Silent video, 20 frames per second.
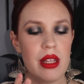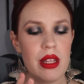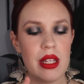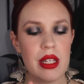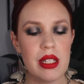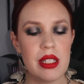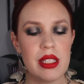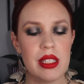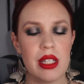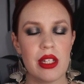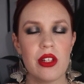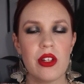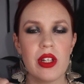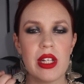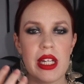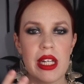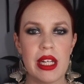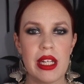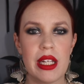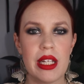this and you're
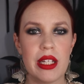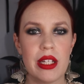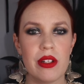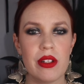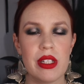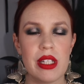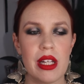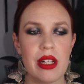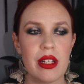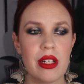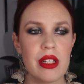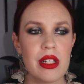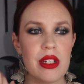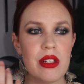eating your dinner.